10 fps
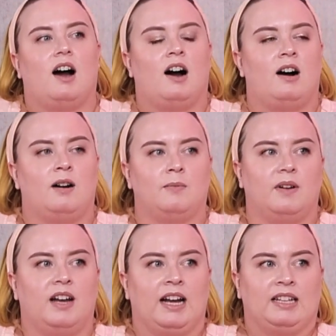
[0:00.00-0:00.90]

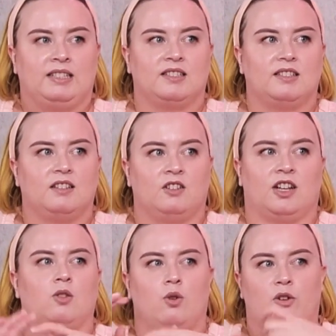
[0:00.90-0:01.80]
And
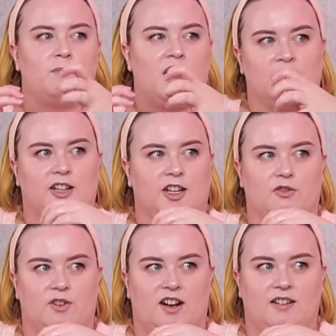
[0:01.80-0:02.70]
like a lot of marketing
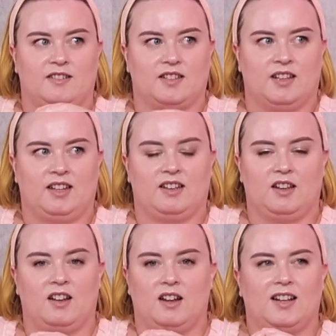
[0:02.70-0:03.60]
around like
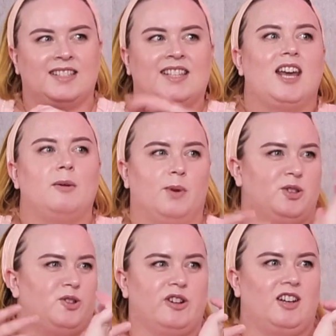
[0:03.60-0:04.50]

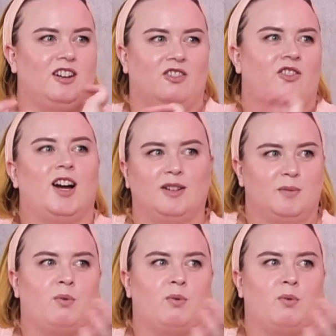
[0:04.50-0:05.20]
scaremongering around